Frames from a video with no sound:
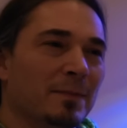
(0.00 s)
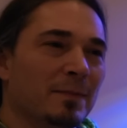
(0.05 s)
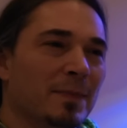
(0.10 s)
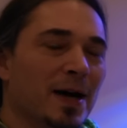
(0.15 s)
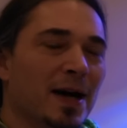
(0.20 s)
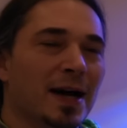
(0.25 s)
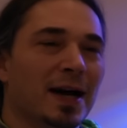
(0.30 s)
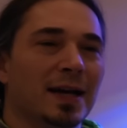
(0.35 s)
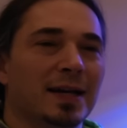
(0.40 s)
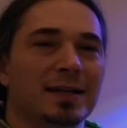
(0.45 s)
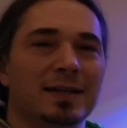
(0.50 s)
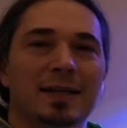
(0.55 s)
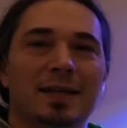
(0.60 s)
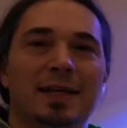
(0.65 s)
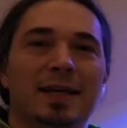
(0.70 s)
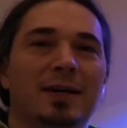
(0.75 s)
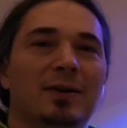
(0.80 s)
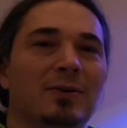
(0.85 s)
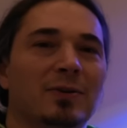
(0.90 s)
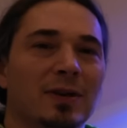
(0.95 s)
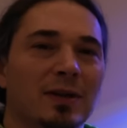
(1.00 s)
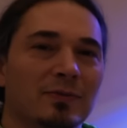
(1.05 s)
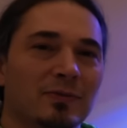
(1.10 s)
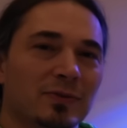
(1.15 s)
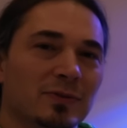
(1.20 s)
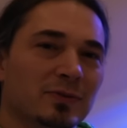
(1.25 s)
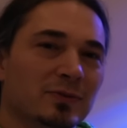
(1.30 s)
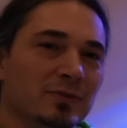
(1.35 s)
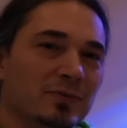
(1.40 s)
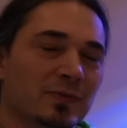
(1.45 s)
high in the care
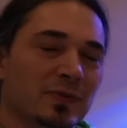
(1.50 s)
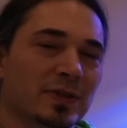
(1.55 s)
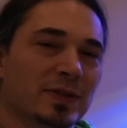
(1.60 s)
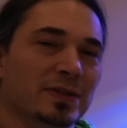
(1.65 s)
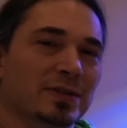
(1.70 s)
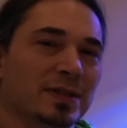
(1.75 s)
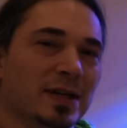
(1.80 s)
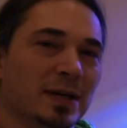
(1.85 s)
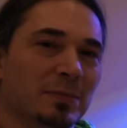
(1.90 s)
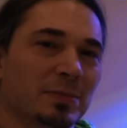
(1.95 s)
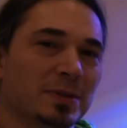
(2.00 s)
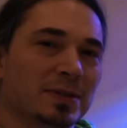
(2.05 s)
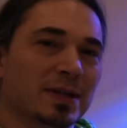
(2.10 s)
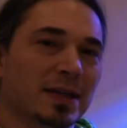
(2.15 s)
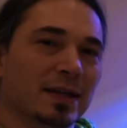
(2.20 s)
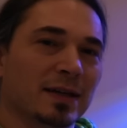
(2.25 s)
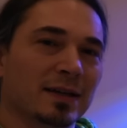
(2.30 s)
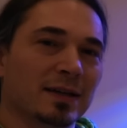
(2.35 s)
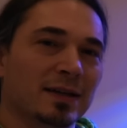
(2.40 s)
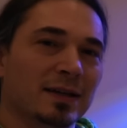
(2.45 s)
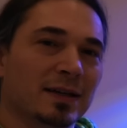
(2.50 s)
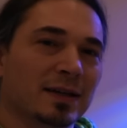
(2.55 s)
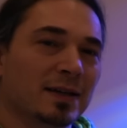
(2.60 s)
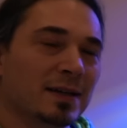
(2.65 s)
level for this type of tank.